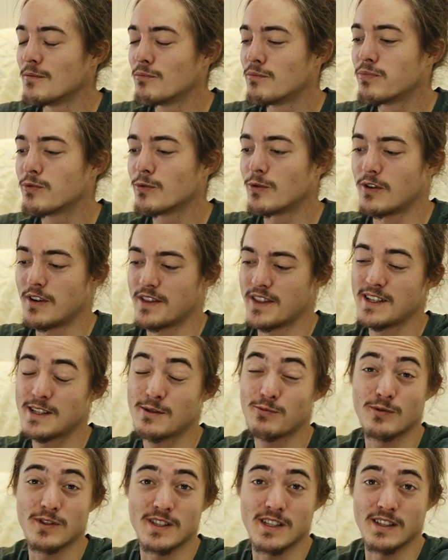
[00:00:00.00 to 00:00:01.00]
Boy,
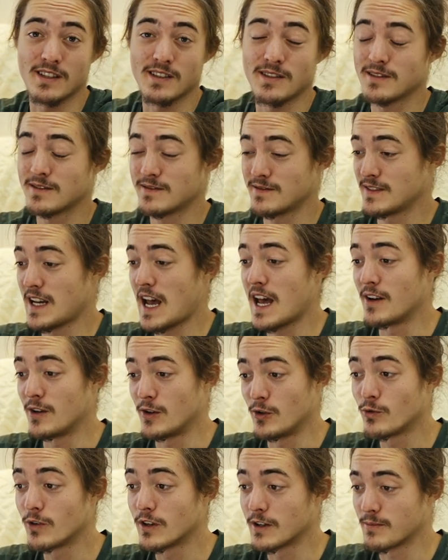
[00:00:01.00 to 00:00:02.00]
this was an
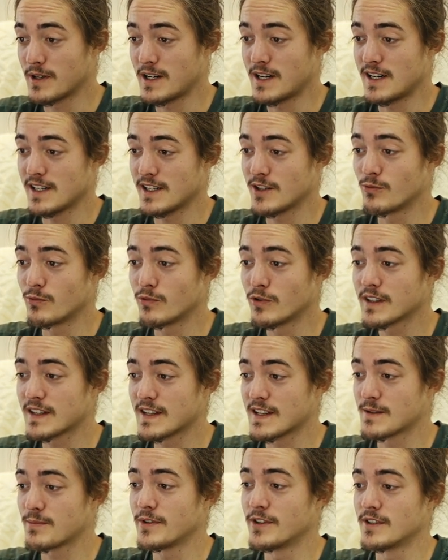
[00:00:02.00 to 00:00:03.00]
annoying part, your work
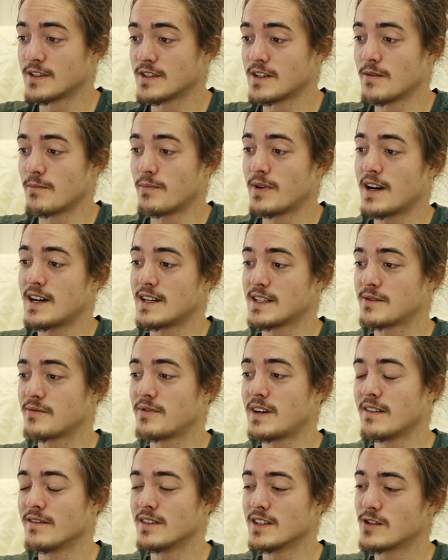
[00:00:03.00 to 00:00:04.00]
experience in the past
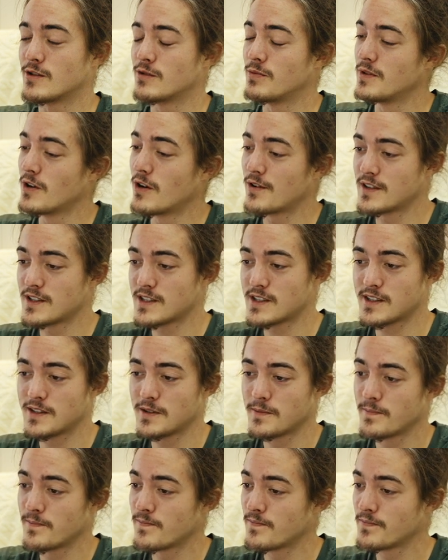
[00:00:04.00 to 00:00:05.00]
5 years. To be
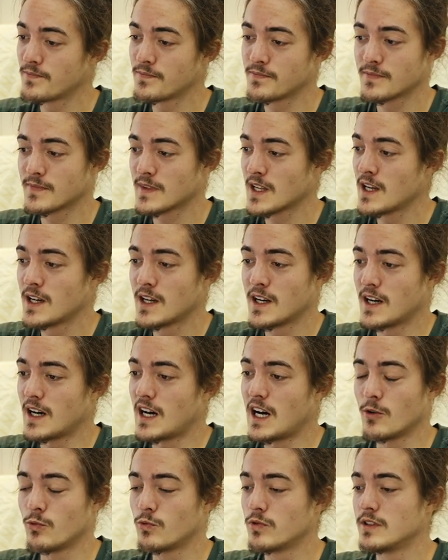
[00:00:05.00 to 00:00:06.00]
honest,
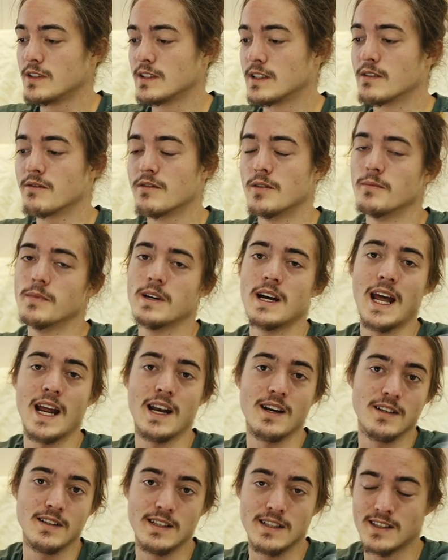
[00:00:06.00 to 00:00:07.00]
I wouldn't give them
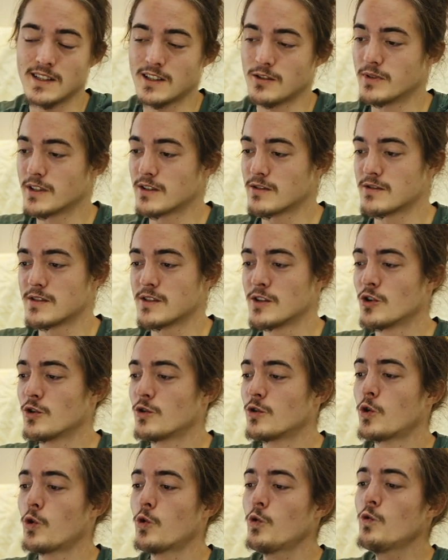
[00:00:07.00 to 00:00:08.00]
any detail because
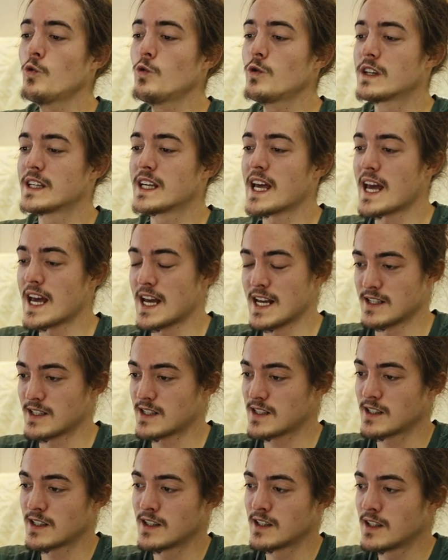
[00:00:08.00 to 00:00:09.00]
who
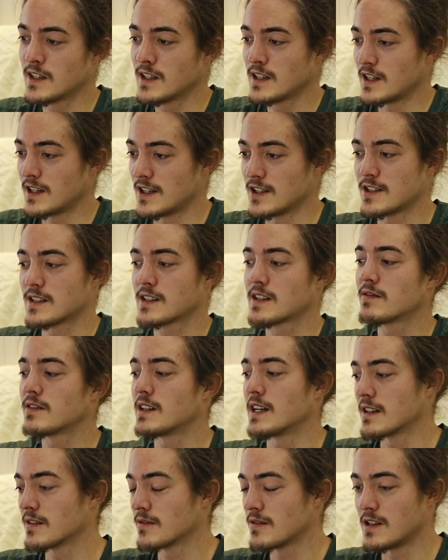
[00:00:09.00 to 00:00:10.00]
cares? I just give
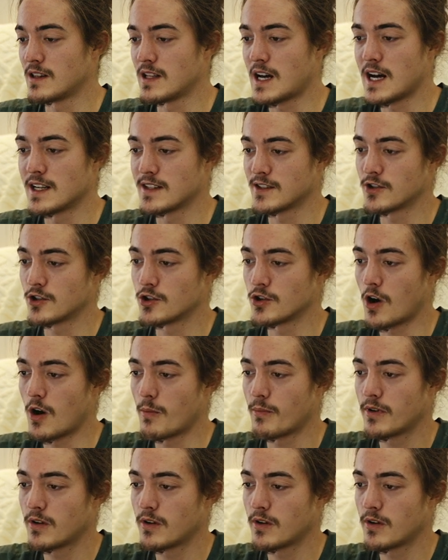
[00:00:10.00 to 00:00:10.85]
like the last job.